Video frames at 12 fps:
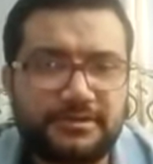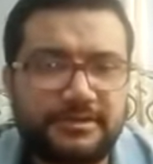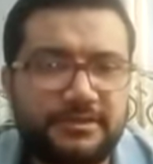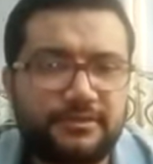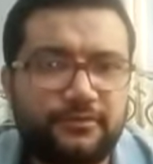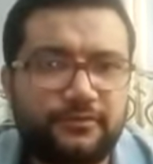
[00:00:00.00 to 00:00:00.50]

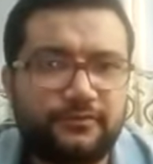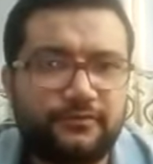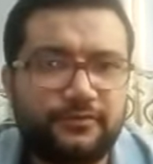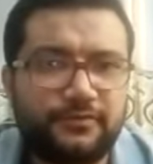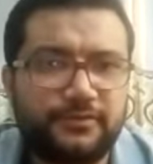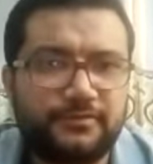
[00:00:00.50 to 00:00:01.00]
list of
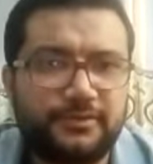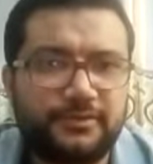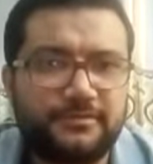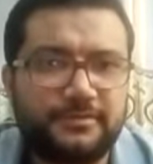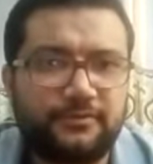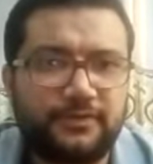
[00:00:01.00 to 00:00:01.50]
broad spectrum
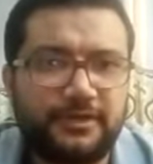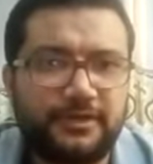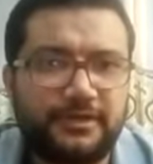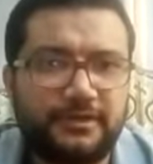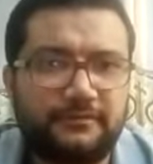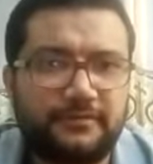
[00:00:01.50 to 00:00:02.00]
that we can
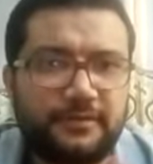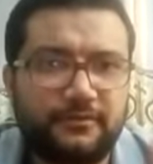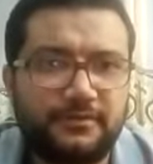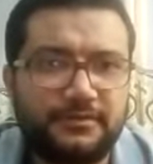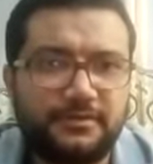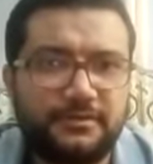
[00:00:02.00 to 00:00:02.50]
give. I will
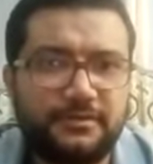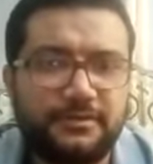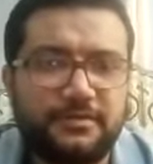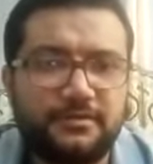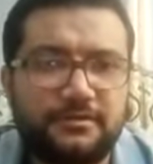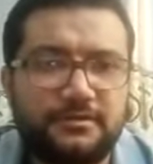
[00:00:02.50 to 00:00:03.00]
send later.